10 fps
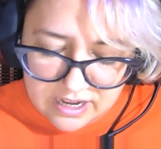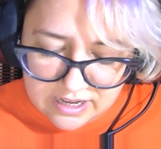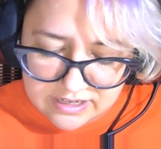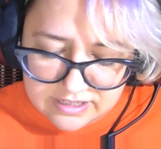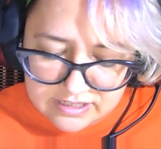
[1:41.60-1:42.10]

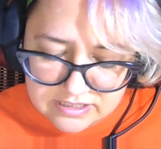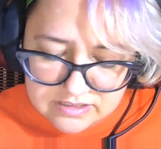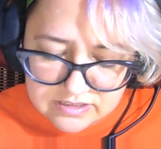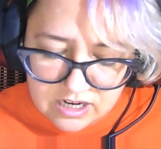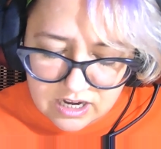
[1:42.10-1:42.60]
He
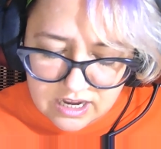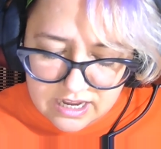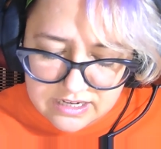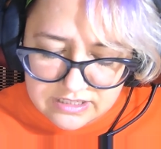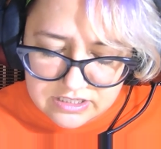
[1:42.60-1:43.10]

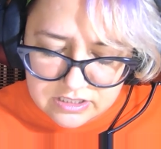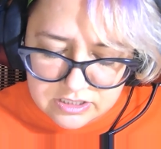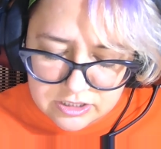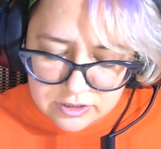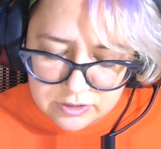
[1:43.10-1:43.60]
got
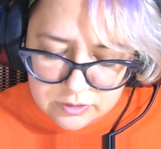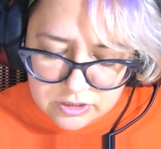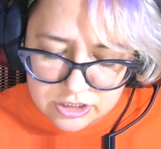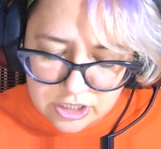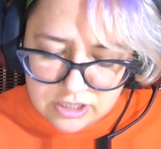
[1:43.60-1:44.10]
two
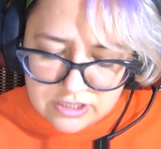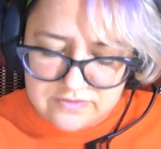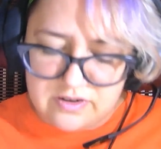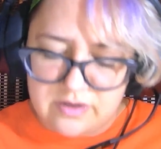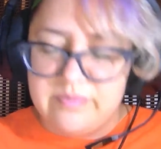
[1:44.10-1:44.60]
shirts
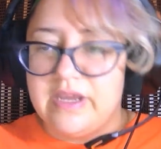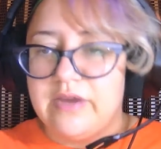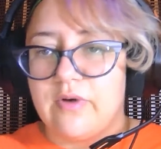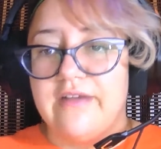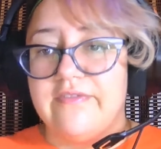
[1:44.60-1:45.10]
from me.
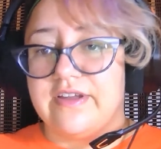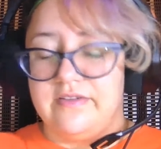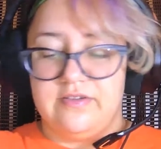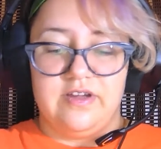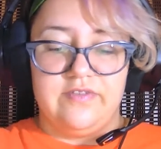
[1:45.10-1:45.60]
We're having
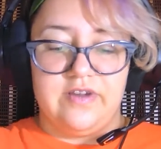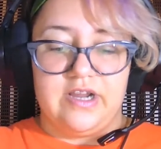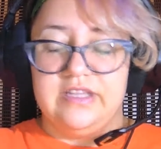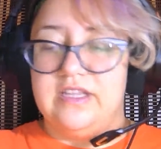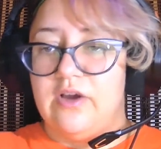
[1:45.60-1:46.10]
a
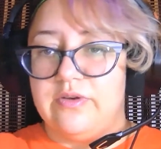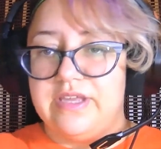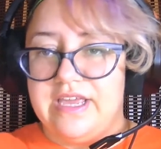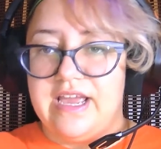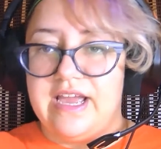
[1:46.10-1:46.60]
very low
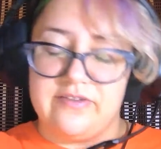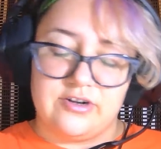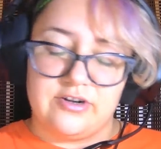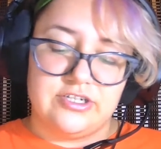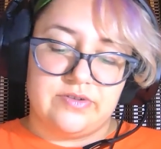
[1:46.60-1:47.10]
key
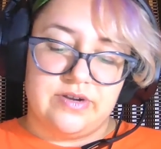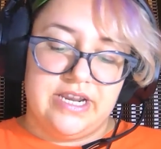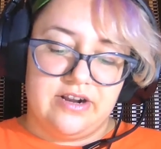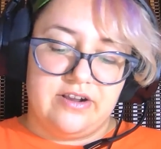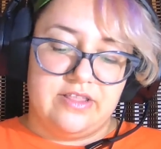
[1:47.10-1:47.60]
anniversary
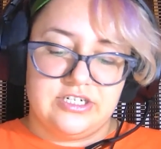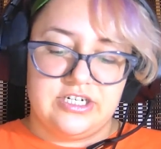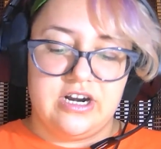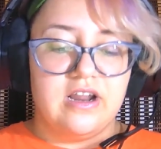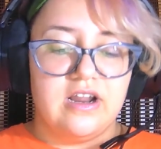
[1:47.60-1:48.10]
year this
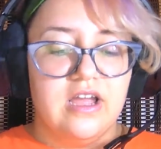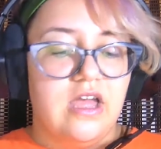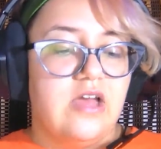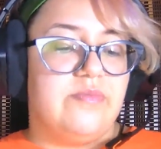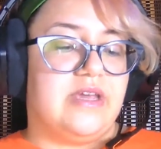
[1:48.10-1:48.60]
year
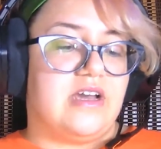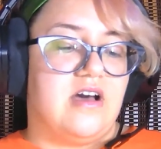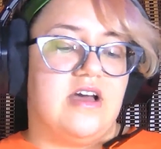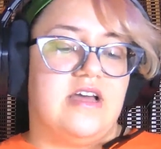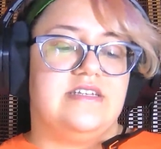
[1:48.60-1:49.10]

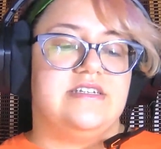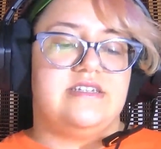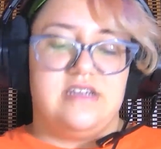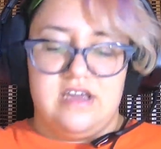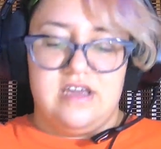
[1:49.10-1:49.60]

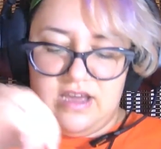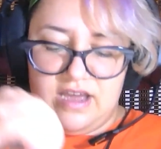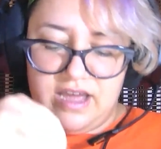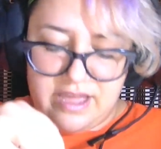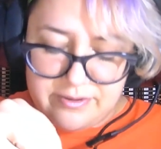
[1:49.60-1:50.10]
because
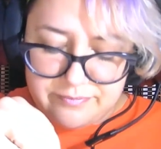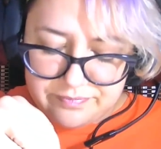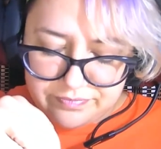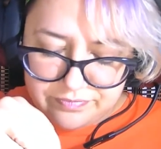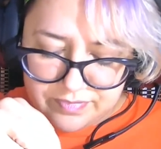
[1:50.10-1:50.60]

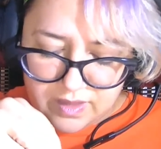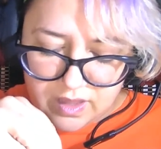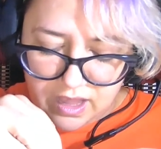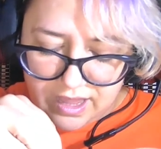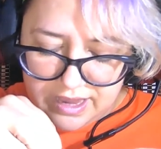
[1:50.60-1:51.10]

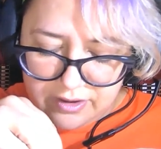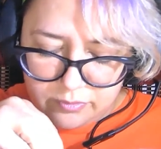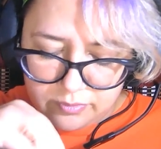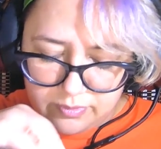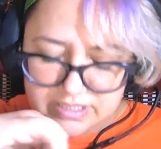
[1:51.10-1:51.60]
I
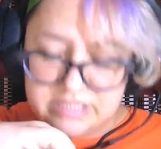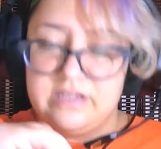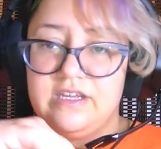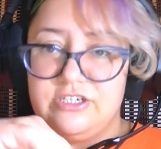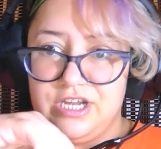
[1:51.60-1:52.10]

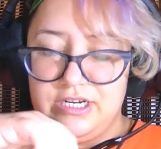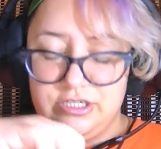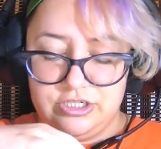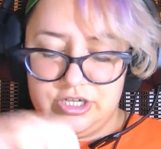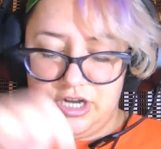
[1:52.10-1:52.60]
recently
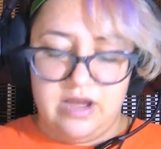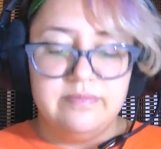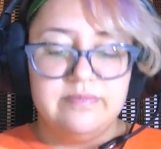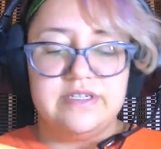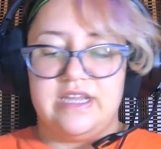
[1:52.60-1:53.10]
changed
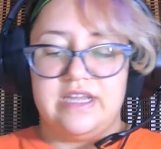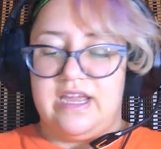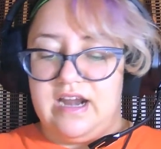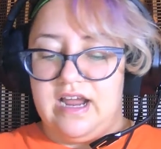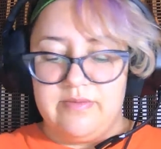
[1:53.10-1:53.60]
jobs
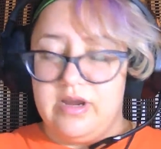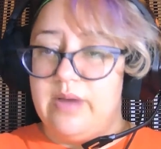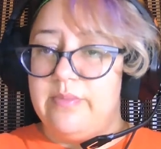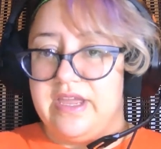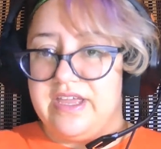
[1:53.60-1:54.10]
and I am
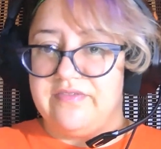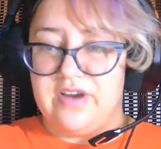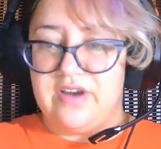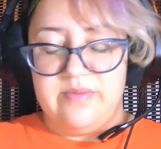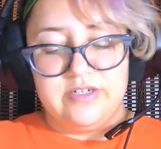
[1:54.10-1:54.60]
not making
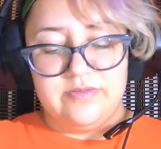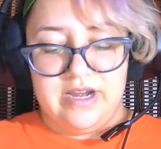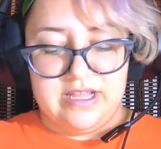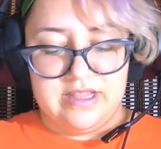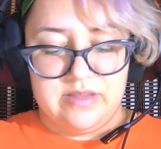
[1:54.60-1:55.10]
very much
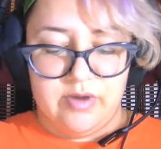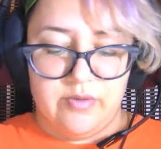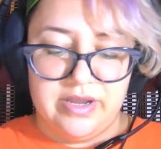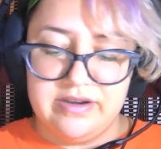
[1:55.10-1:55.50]
money at the moment,